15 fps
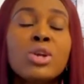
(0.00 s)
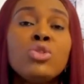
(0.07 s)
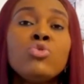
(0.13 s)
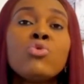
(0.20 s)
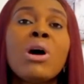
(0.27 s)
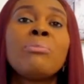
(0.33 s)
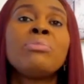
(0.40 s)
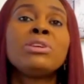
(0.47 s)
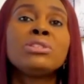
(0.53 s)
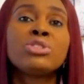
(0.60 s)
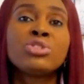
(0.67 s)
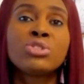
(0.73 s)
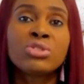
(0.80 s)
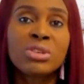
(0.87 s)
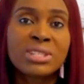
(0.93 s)
You are being
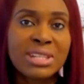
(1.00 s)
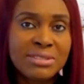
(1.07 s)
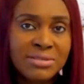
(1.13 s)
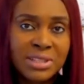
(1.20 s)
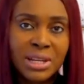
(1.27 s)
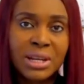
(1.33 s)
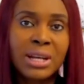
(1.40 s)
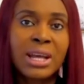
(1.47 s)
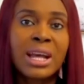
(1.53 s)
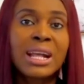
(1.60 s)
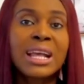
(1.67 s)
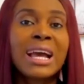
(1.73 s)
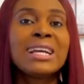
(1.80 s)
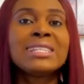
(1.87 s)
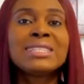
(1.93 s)
sought after.
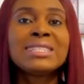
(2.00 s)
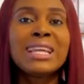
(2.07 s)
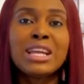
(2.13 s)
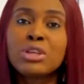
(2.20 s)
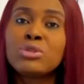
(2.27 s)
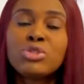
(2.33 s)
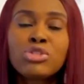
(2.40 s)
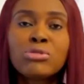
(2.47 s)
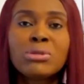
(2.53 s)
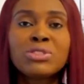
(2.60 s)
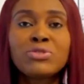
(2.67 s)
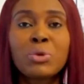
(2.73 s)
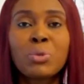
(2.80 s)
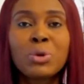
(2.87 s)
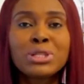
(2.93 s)
Guys, thank you so much
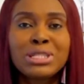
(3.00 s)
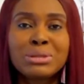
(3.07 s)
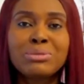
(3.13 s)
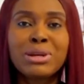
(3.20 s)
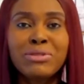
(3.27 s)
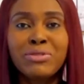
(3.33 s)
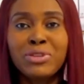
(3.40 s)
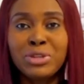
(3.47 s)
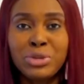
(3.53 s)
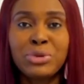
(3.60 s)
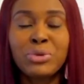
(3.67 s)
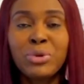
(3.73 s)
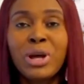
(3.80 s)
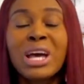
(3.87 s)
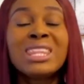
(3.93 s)
for watching my
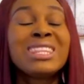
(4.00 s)
video.